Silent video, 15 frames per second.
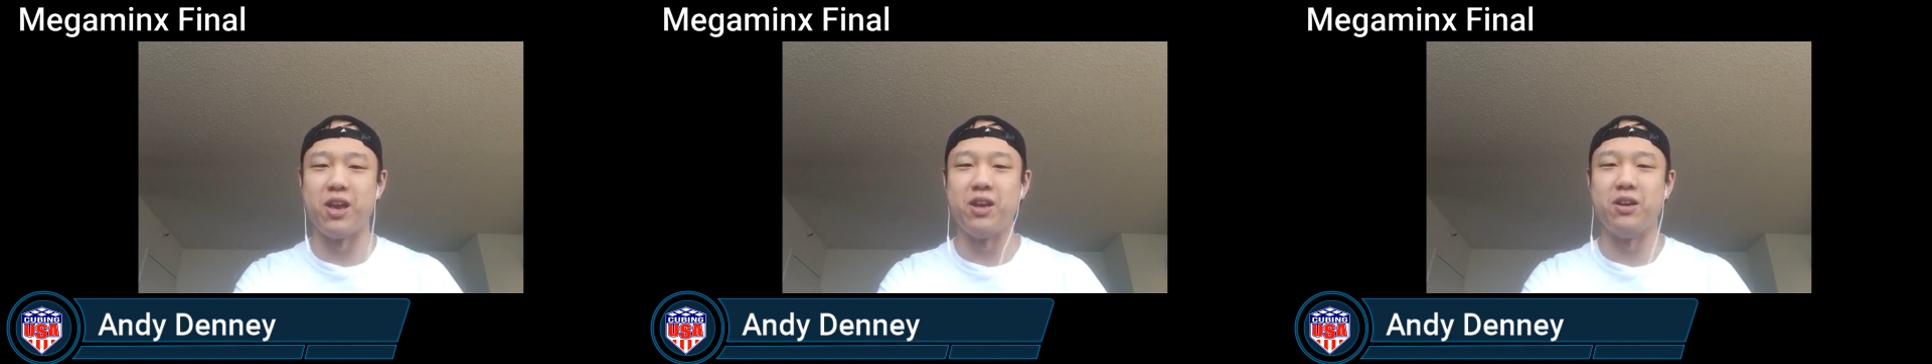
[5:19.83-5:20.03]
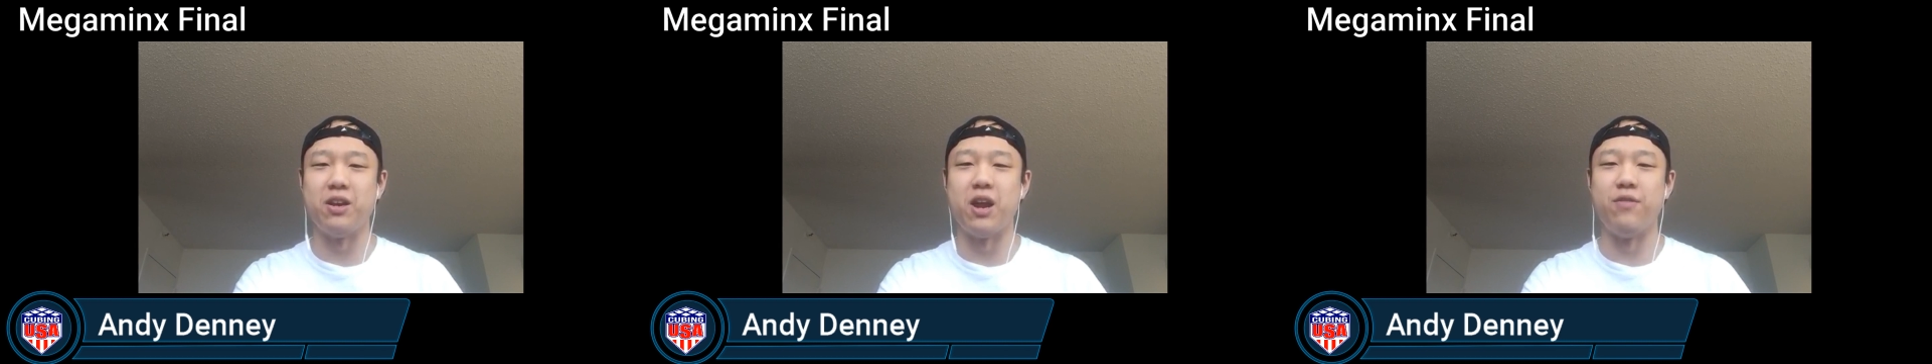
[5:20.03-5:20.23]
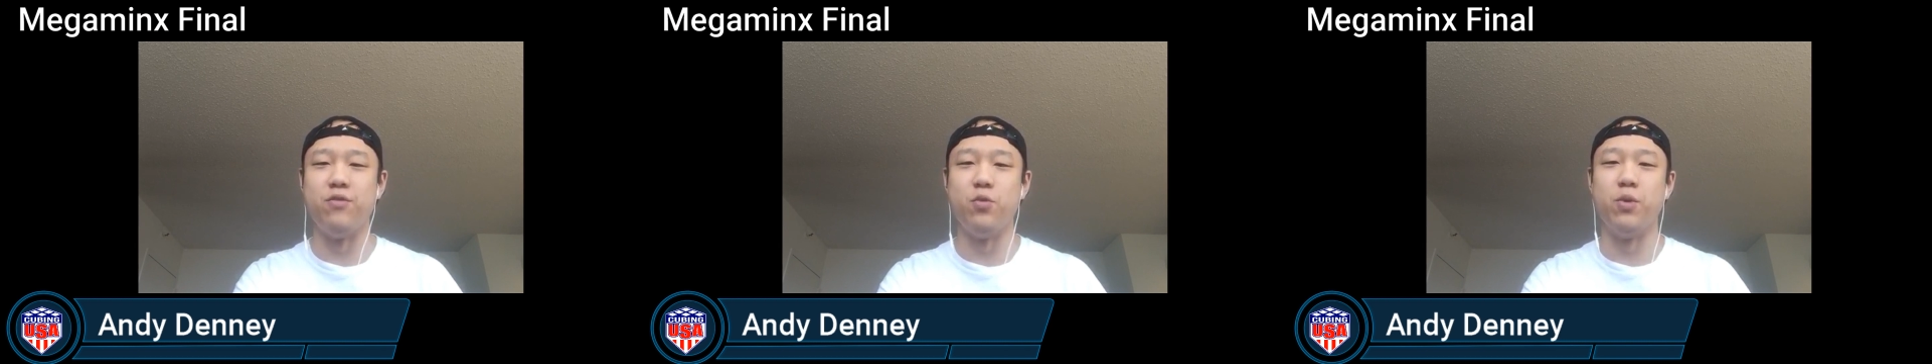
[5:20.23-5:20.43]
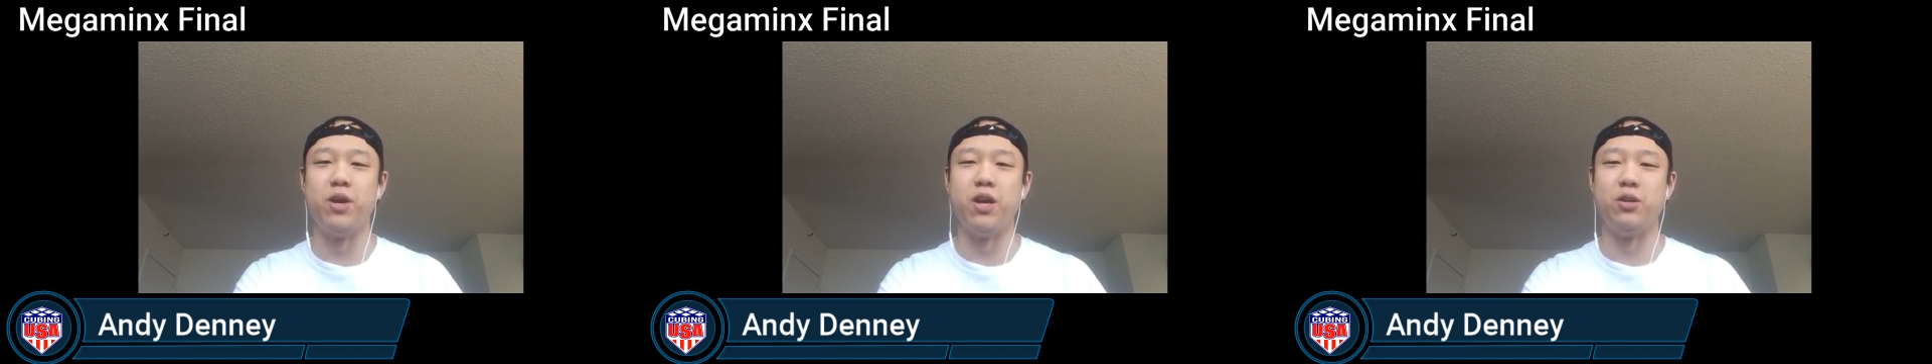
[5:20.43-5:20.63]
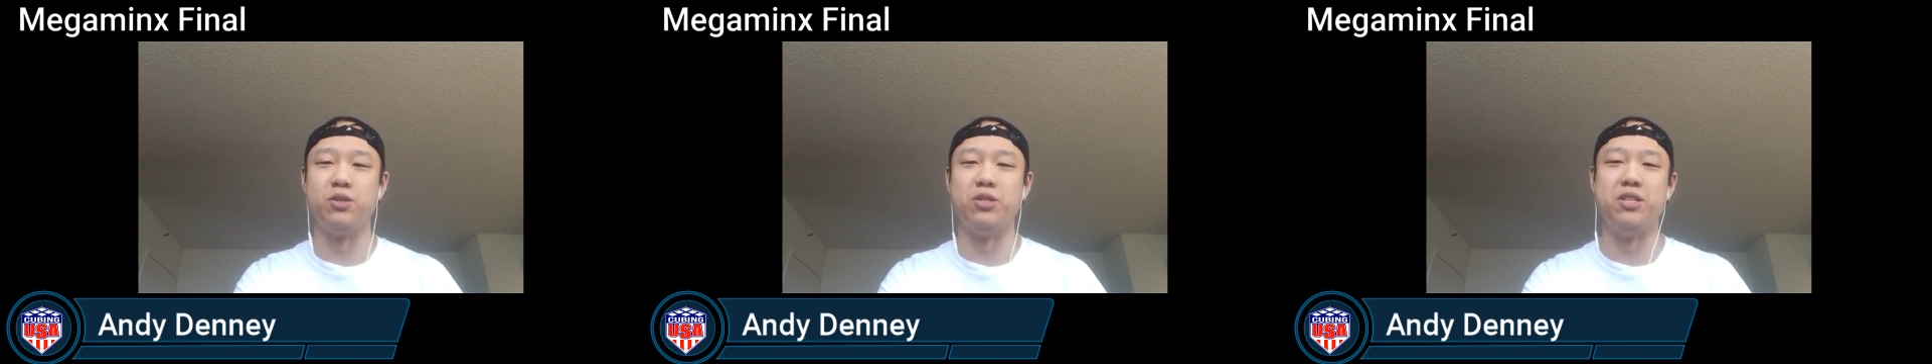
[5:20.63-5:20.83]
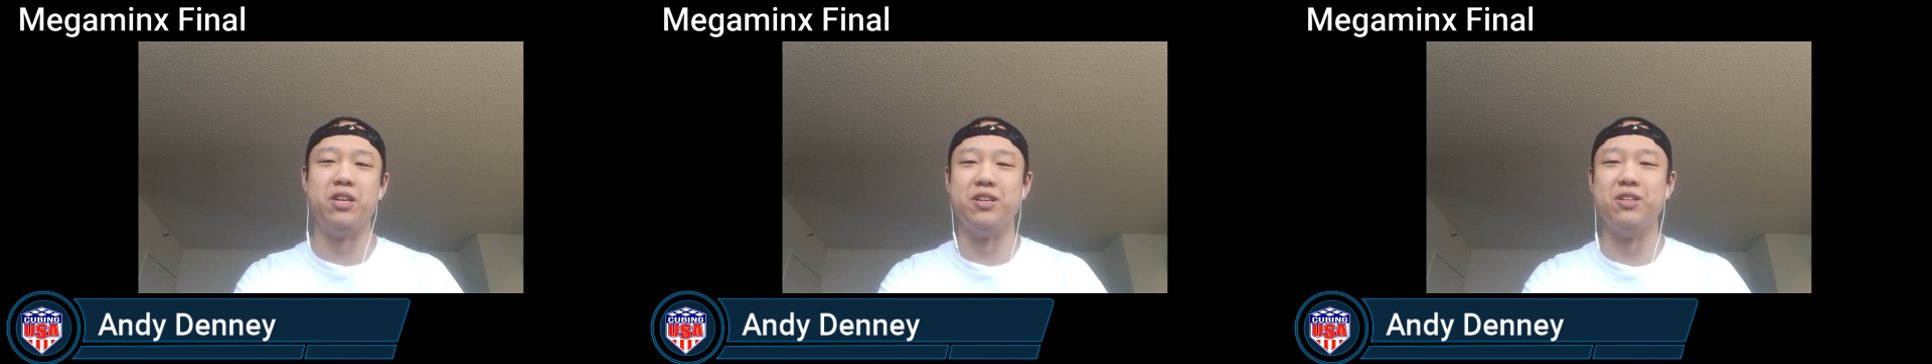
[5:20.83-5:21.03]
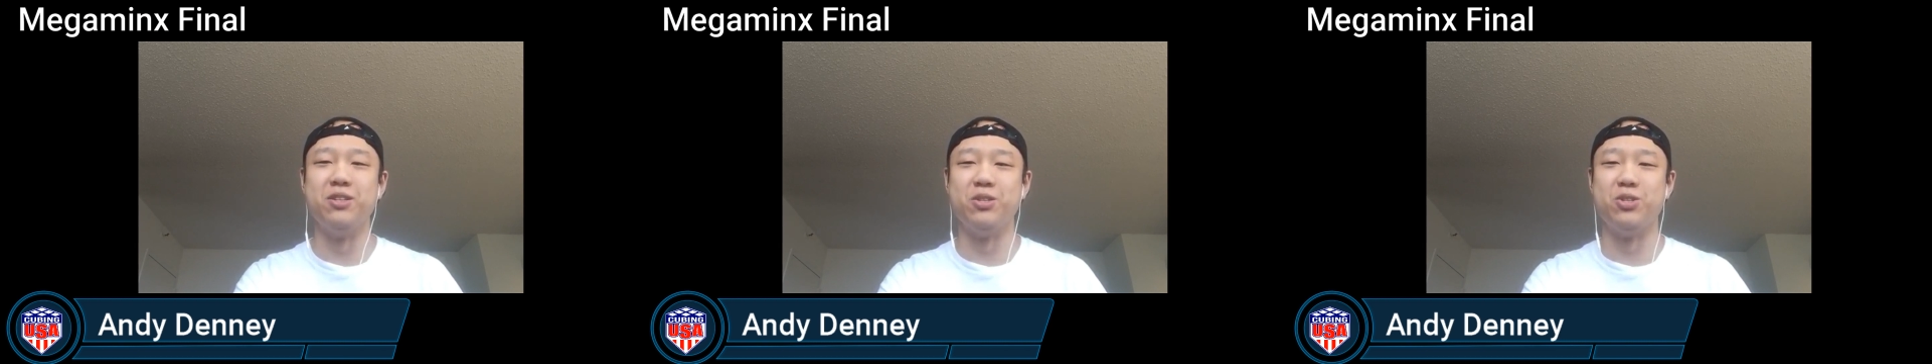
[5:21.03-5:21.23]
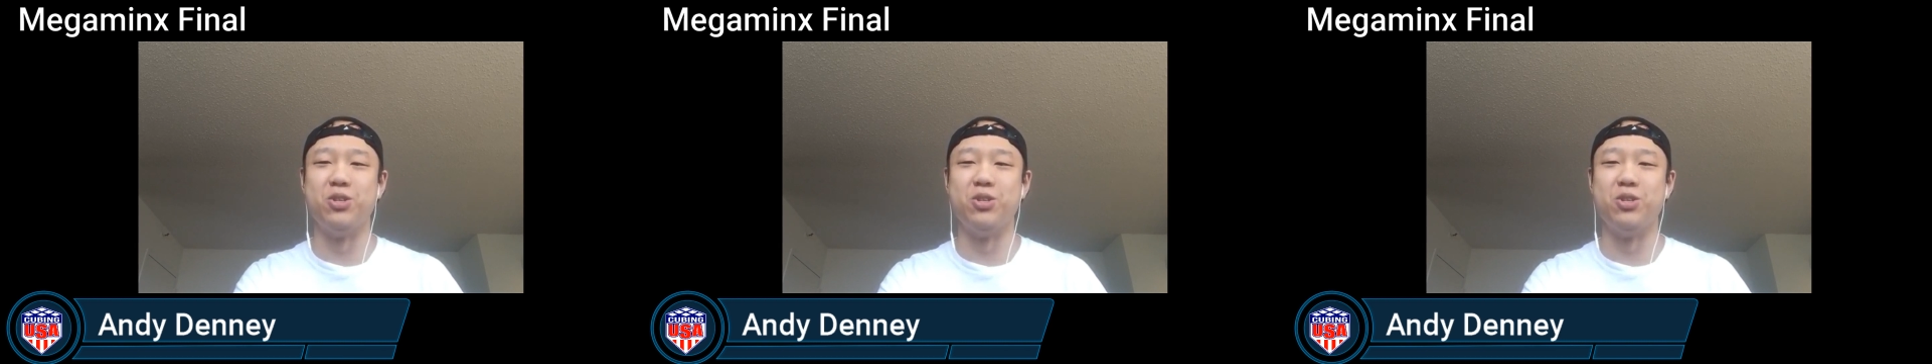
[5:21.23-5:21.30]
and everyone else didn't.